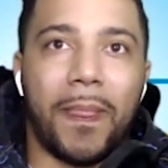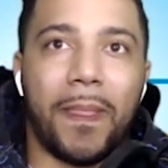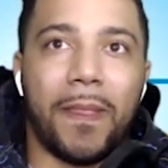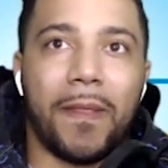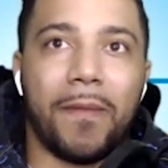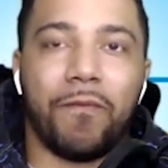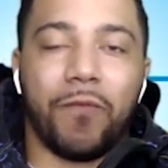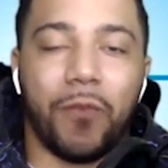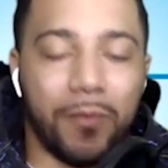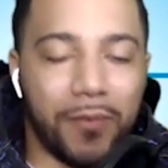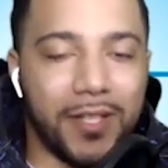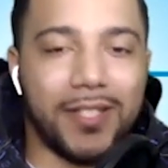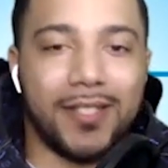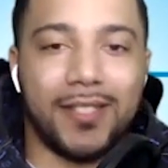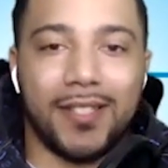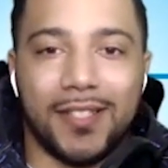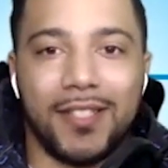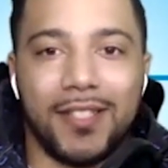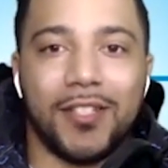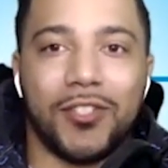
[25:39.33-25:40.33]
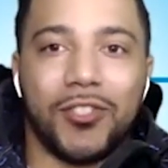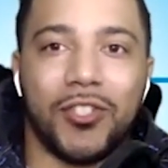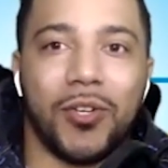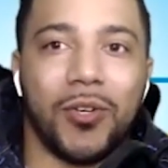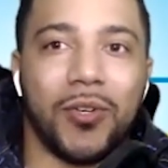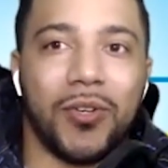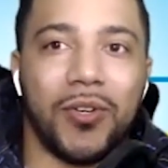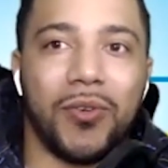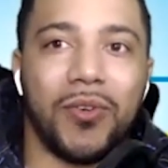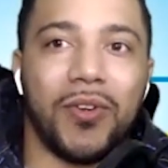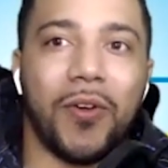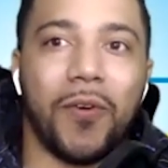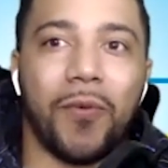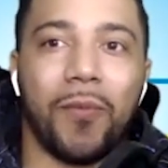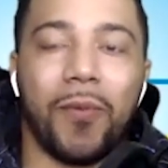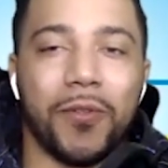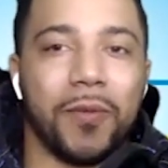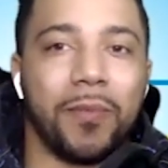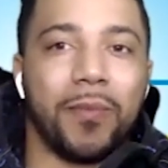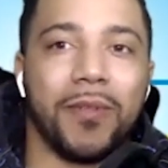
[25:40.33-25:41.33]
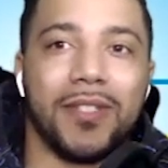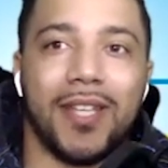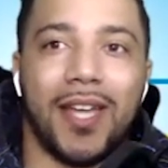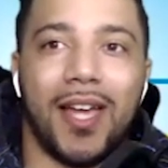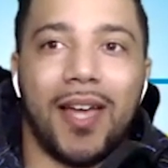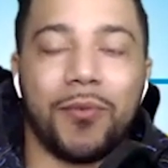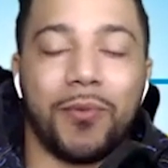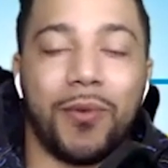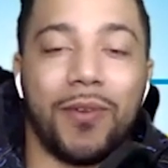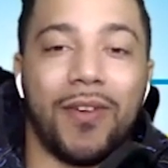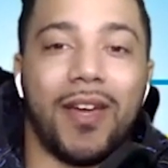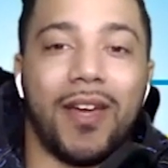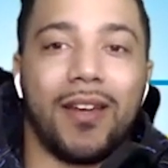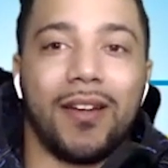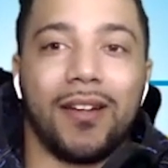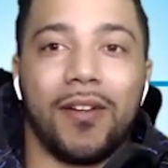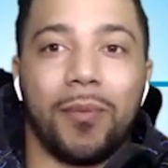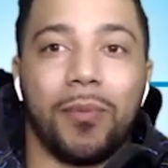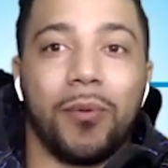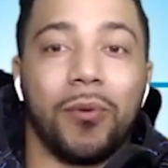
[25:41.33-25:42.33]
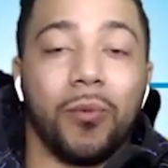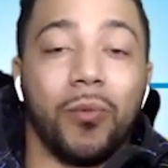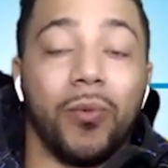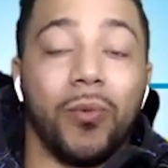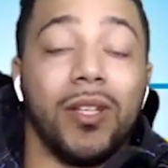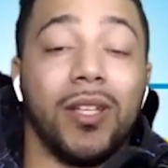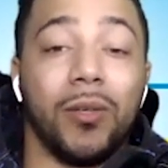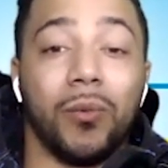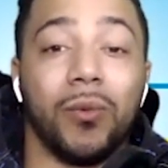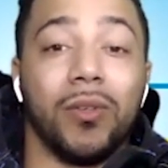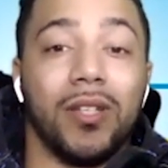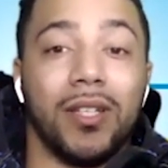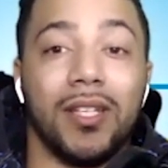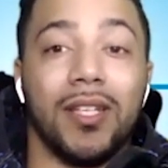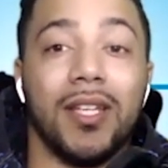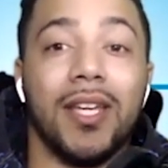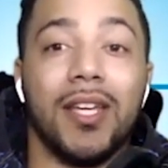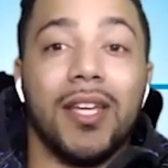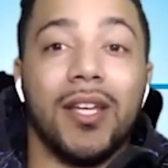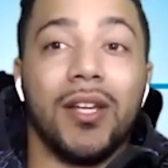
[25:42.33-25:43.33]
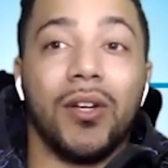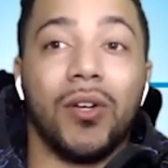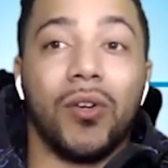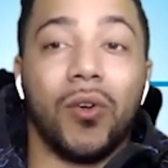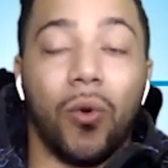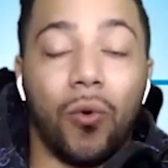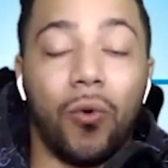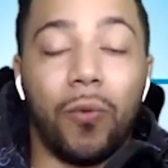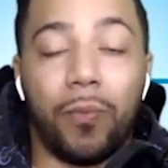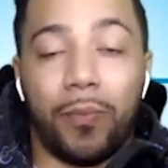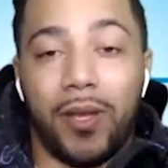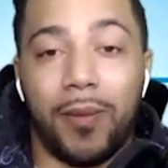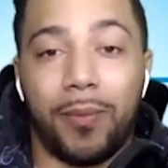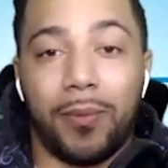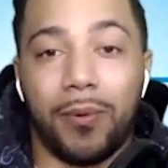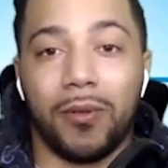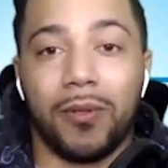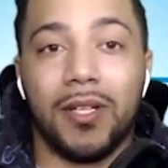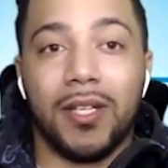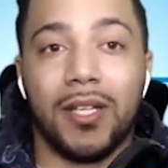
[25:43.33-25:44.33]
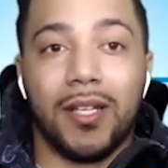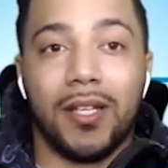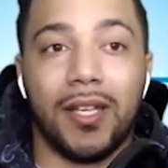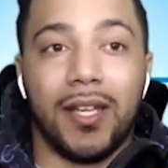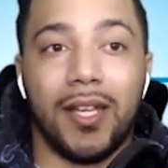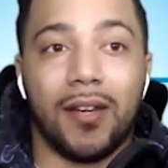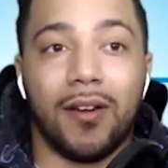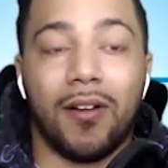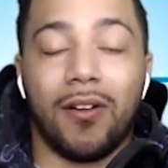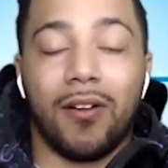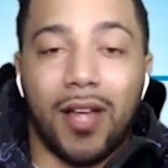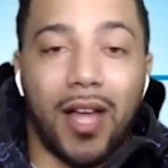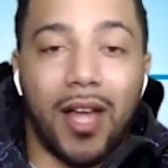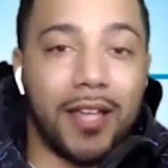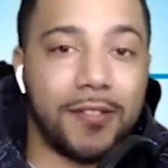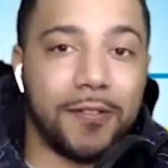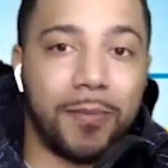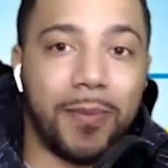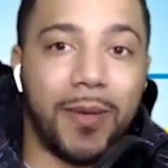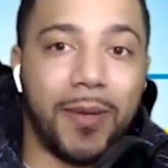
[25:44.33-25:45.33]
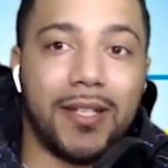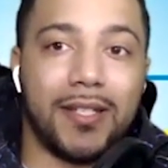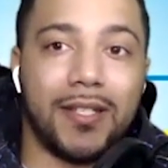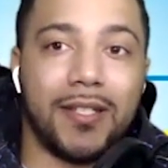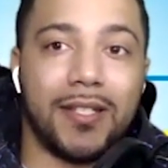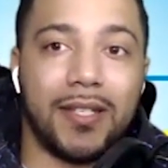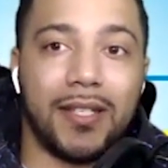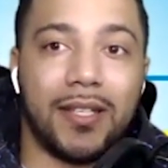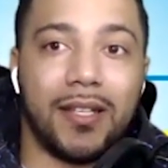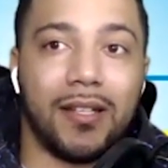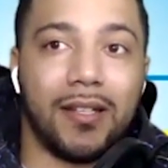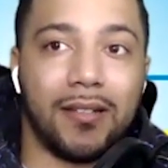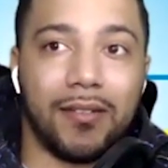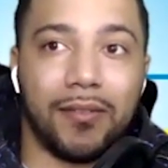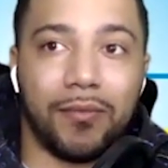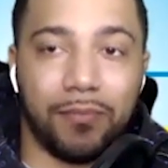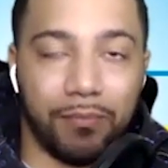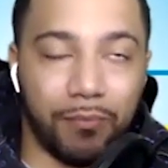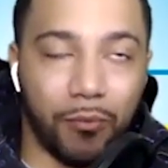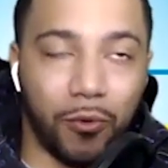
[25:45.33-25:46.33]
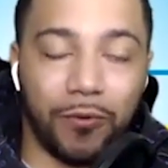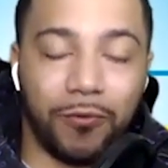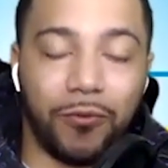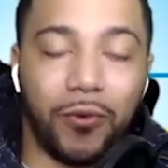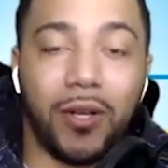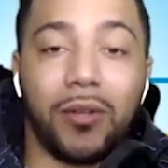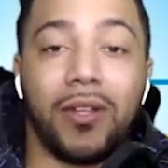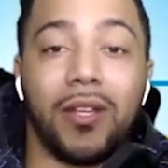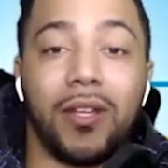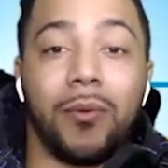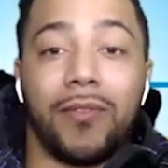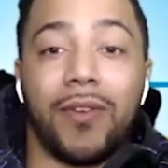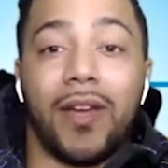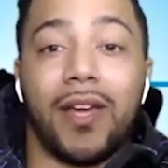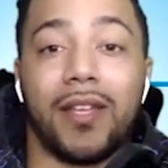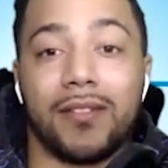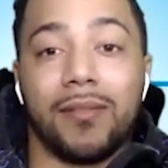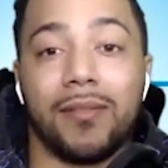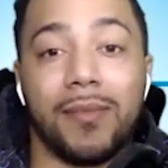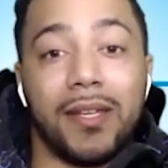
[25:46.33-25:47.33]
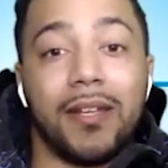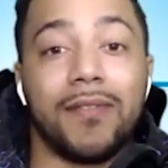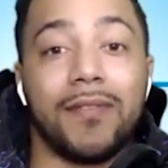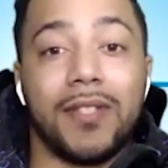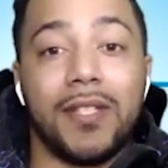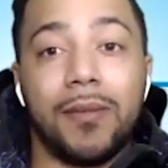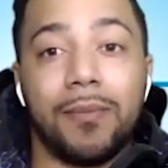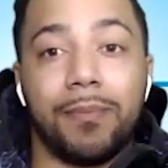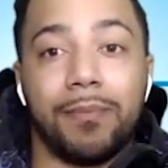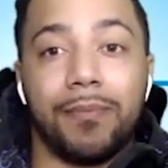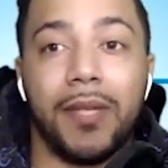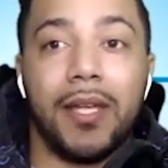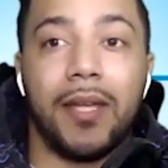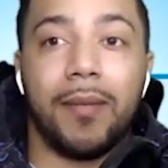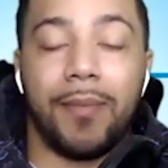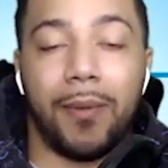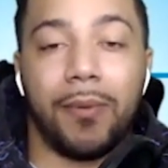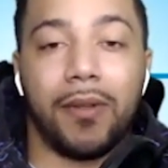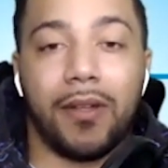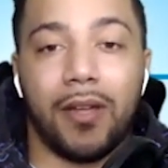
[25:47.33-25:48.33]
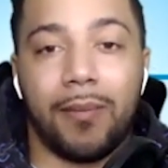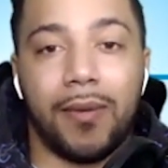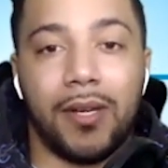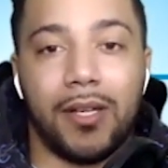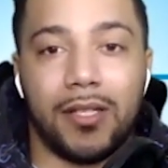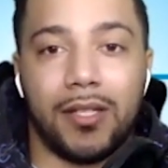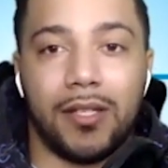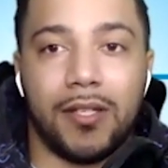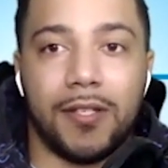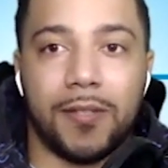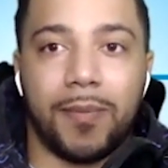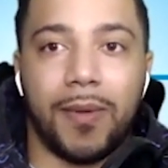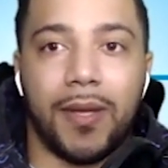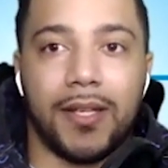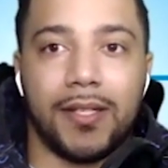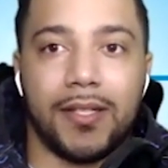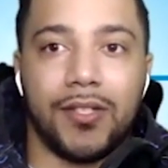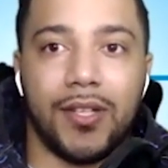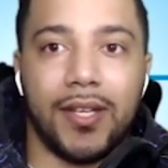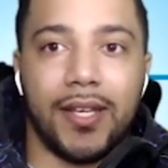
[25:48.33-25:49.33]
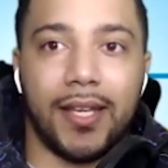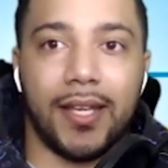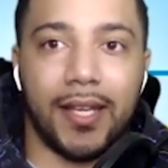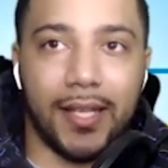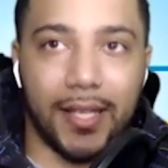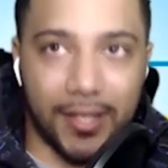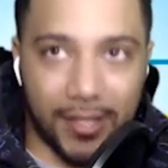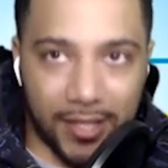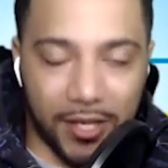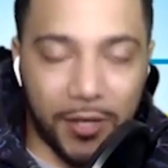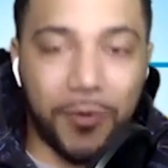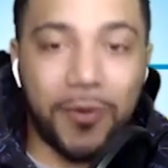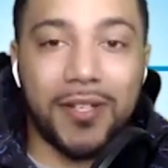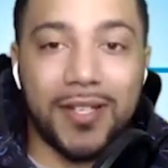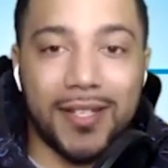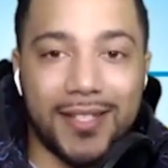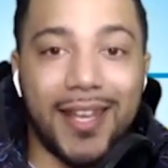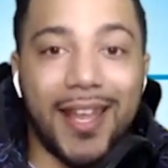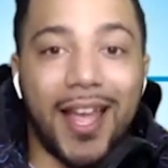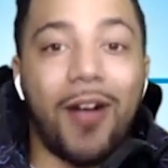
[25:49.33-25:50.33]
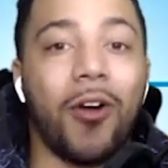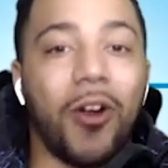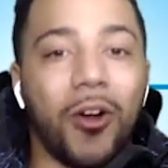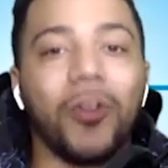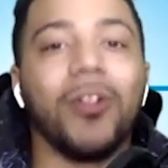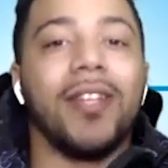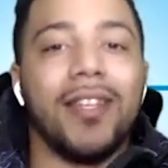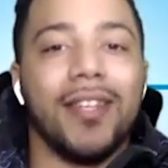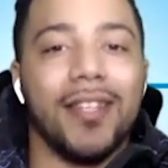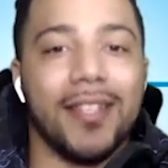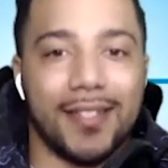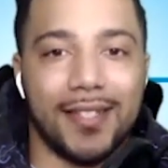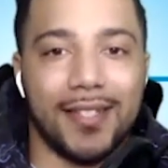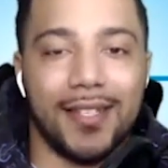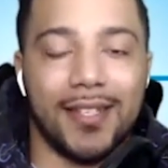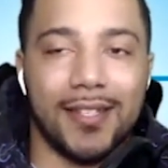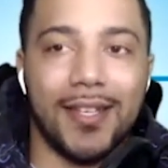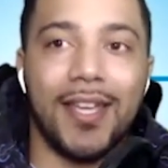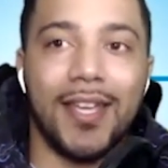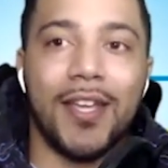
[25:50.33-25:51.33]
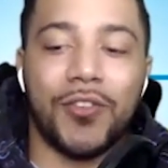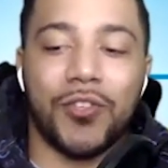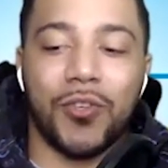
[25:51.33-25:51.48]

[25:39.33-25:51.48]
from listening to this show, multiple times we've had a couple really, really cool people in all kinds of spaces. And more frequently, we've had some NFT people coming into this space and continuing to say how early this is.